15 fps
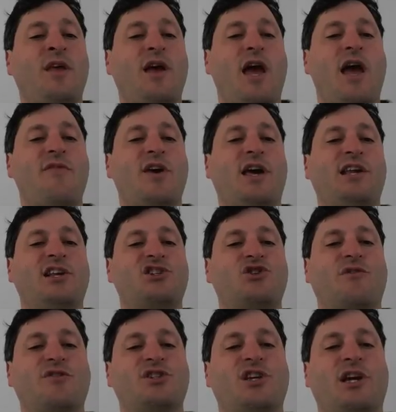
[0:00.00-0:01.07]
and then it's
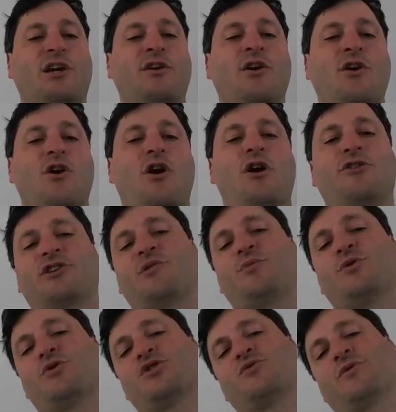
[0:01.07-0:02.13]
servicing all the
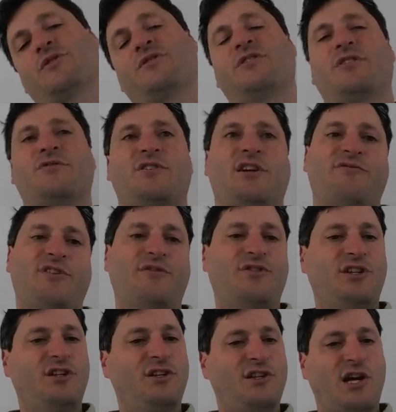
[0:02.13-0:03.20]
computers with
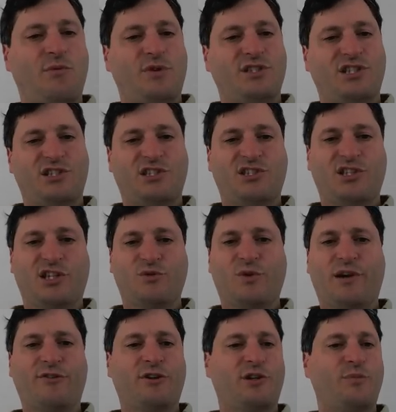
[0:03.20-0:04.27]
.50 and .166,
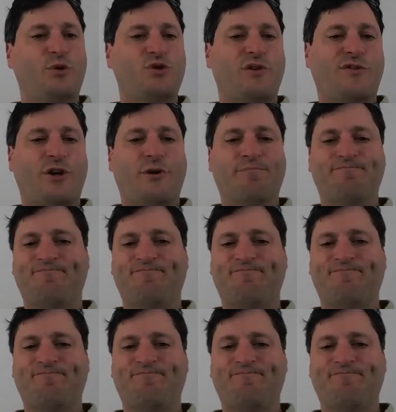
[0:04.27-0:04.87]
whatever computers over here.